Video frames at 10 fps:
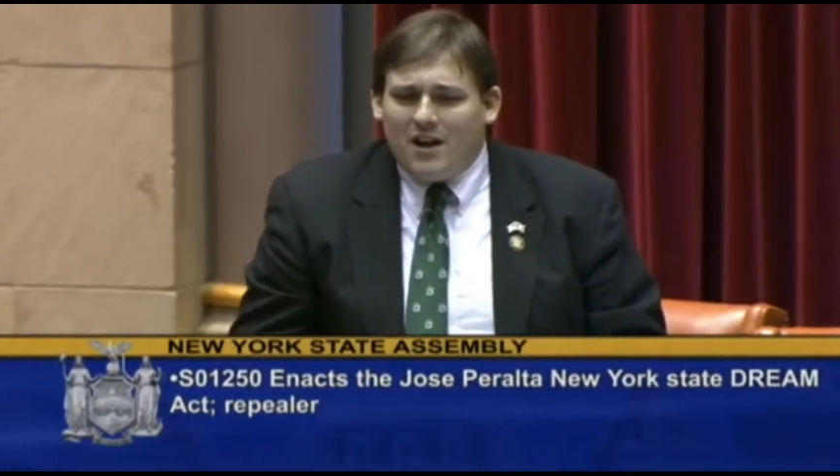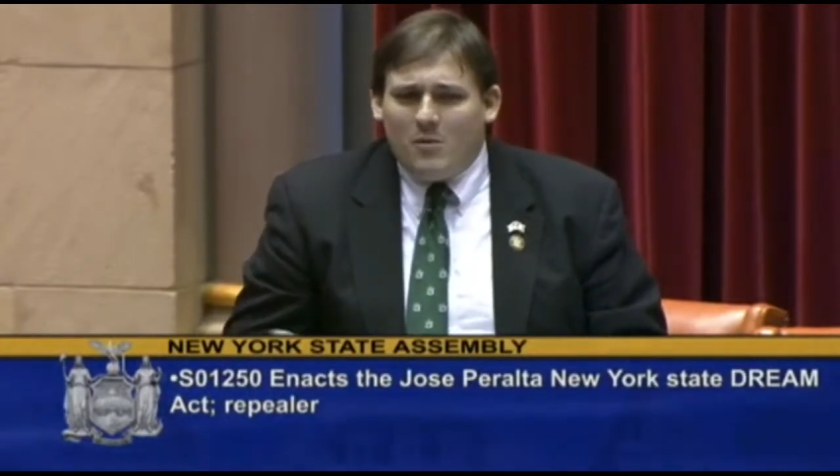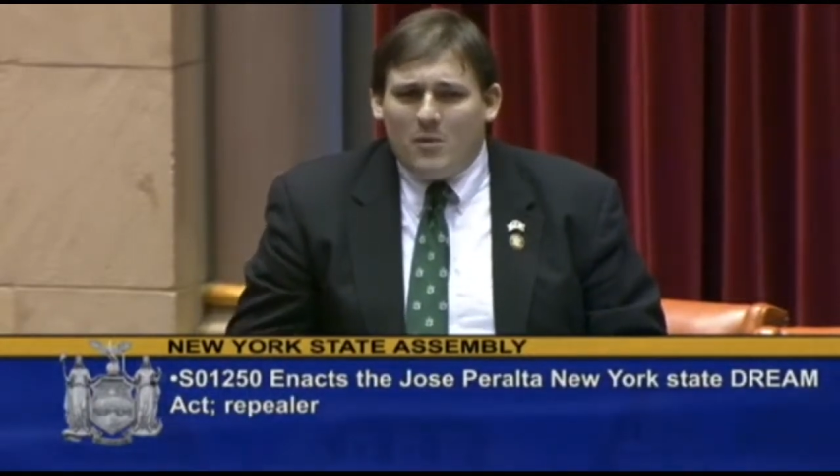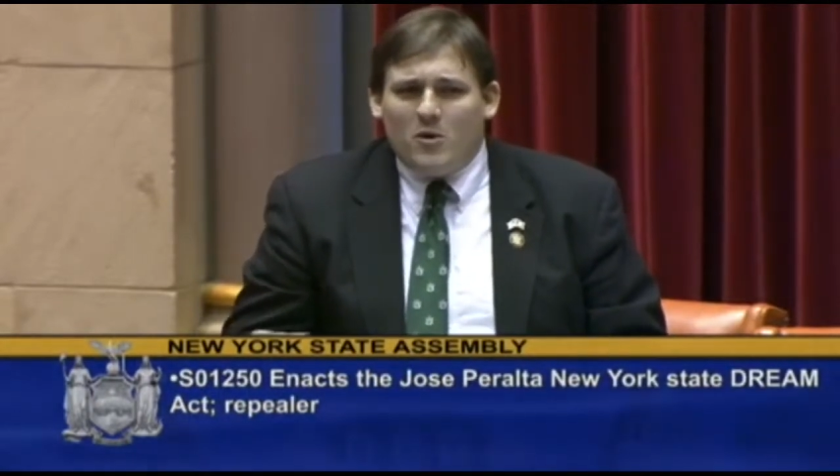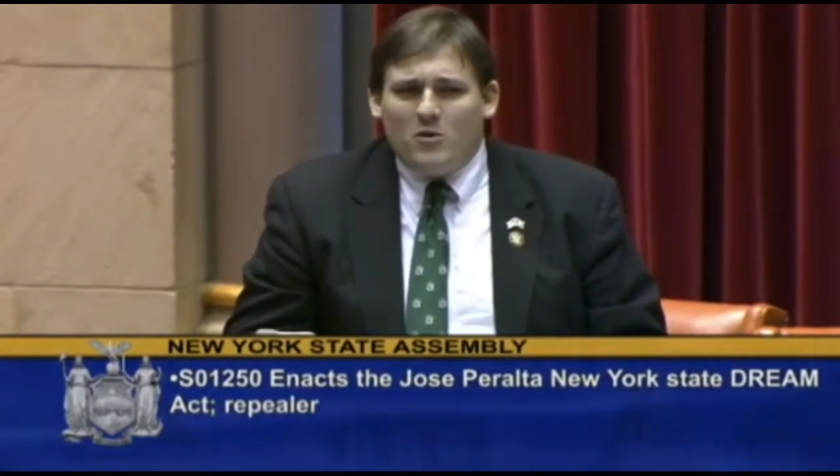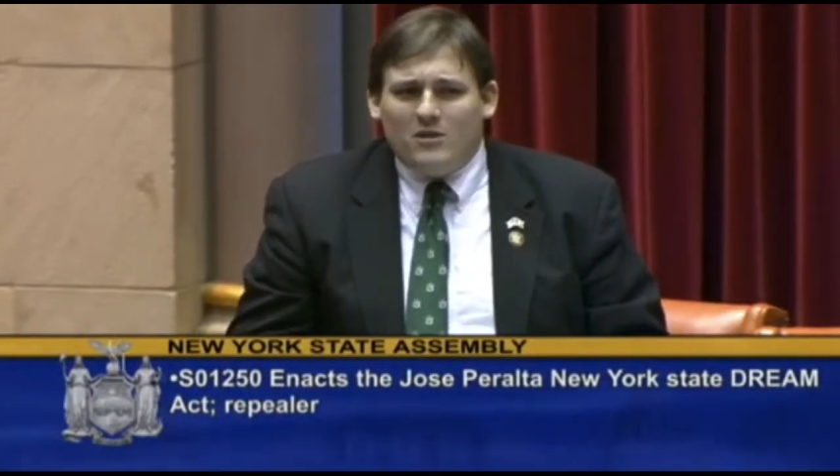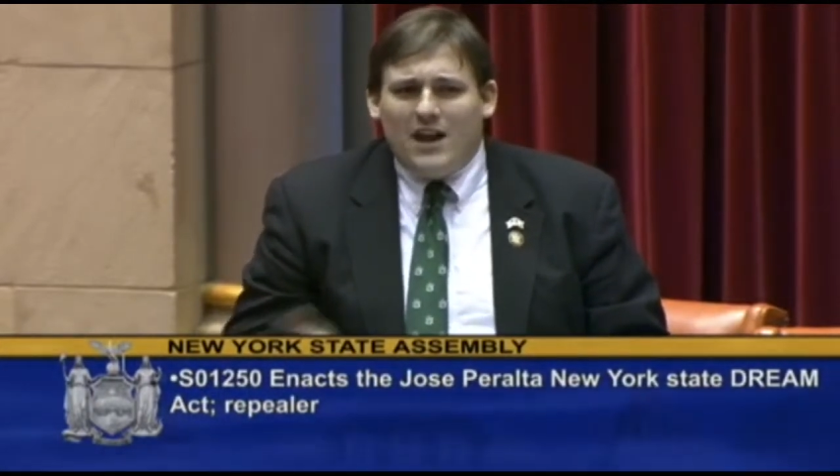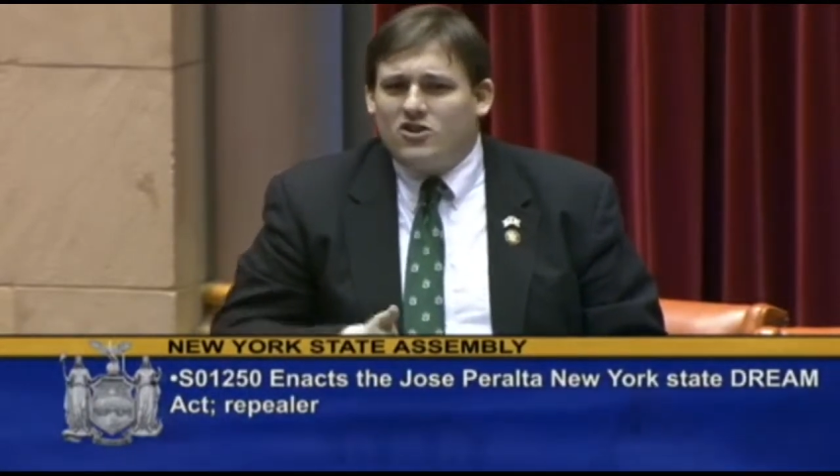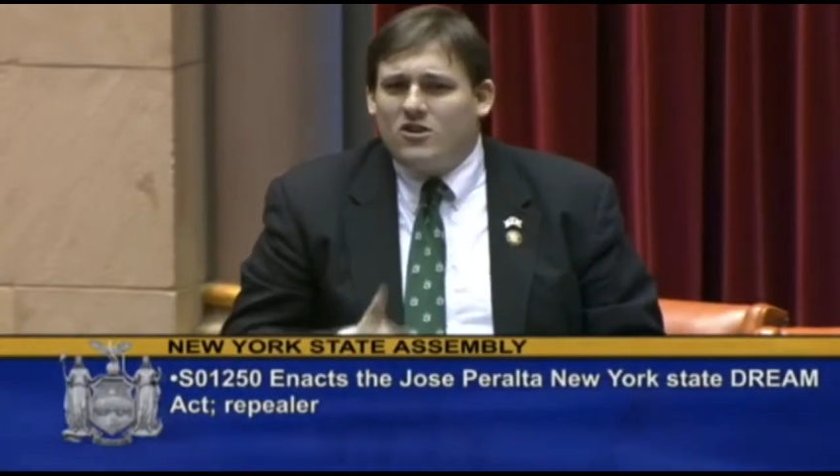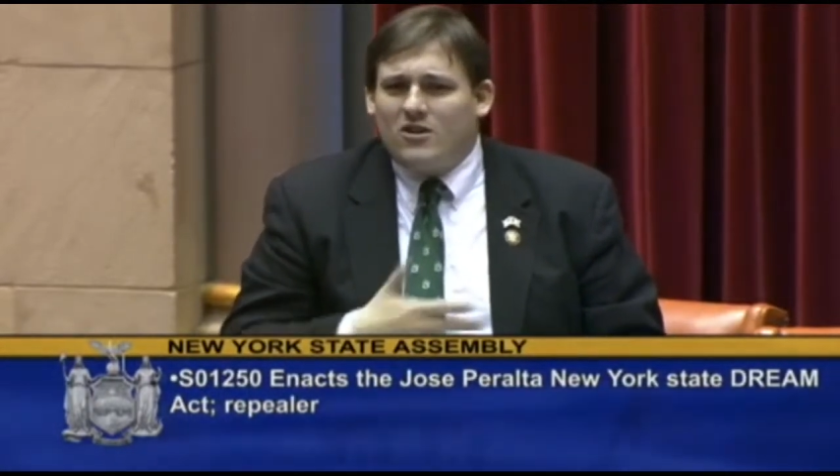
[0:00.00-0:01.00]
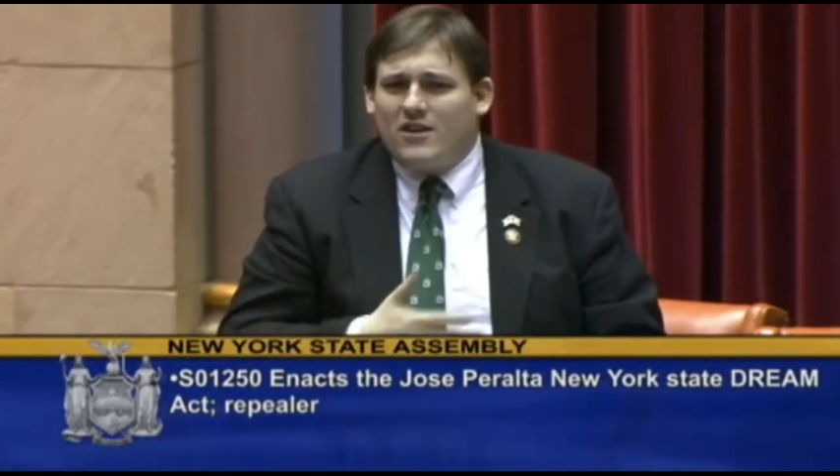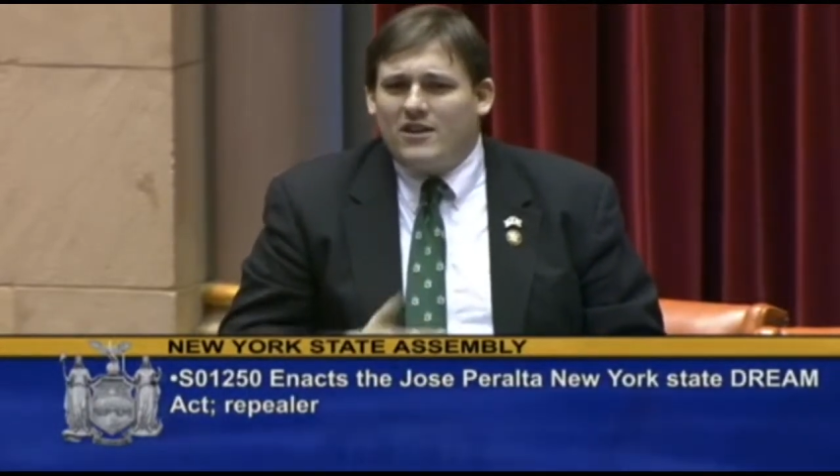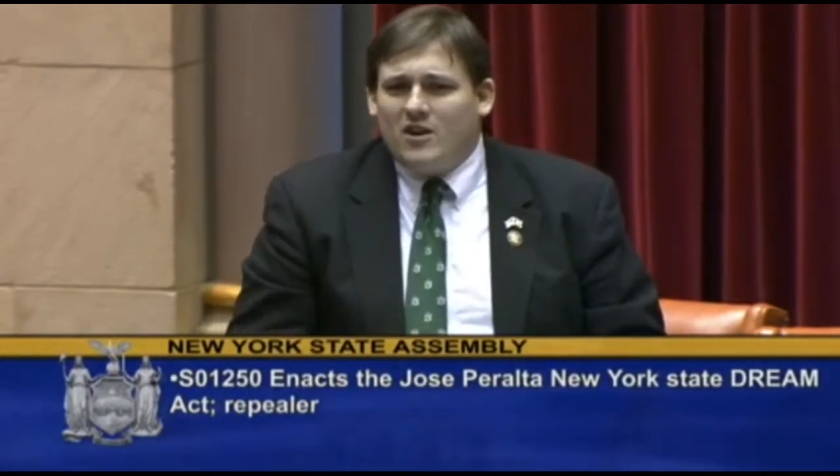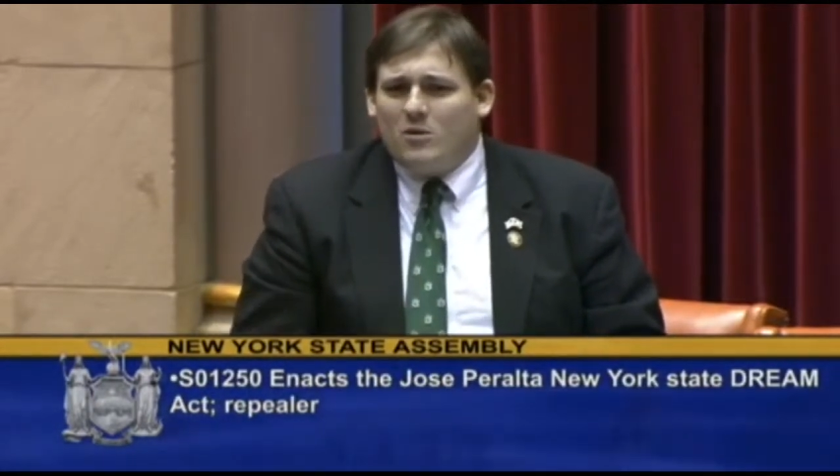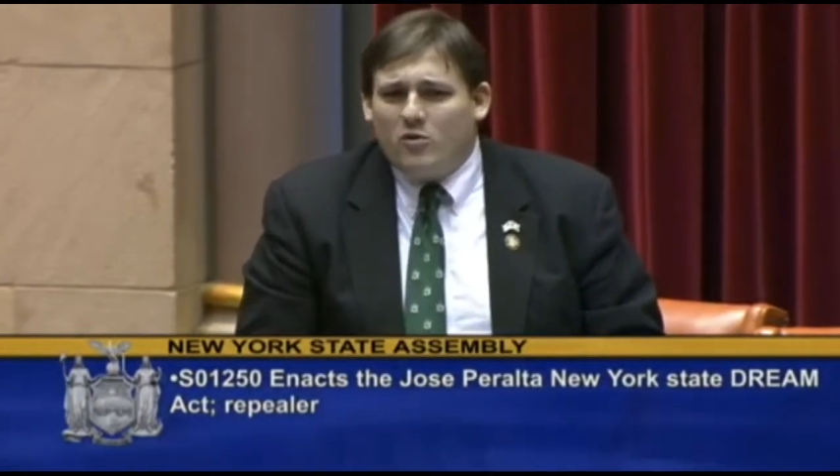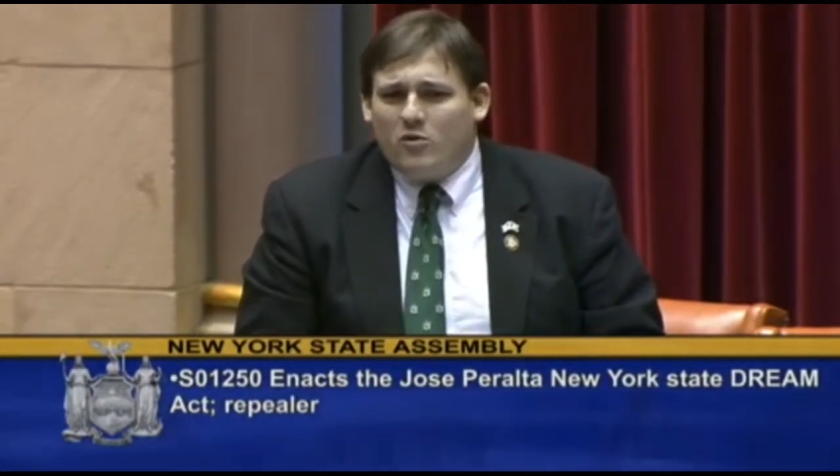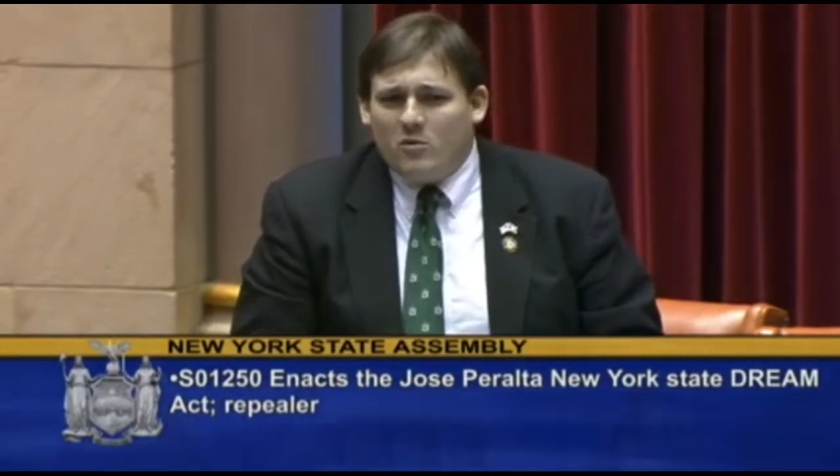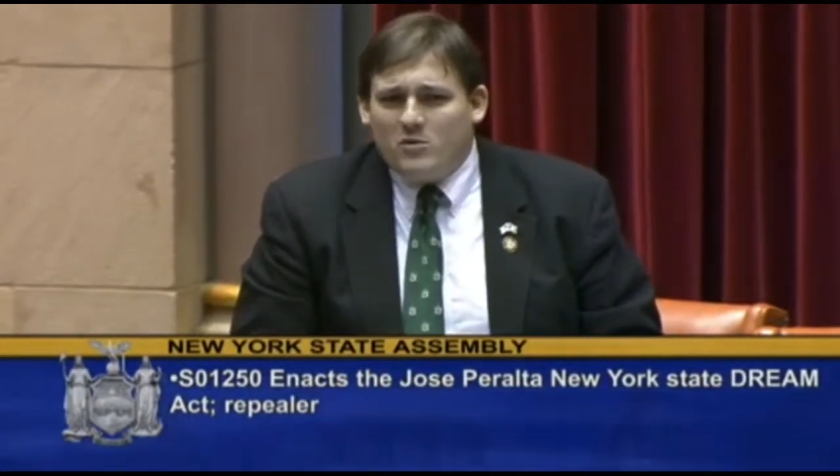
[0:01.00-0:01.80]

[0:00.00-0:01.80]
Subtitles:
I remember last year, and I think the year before,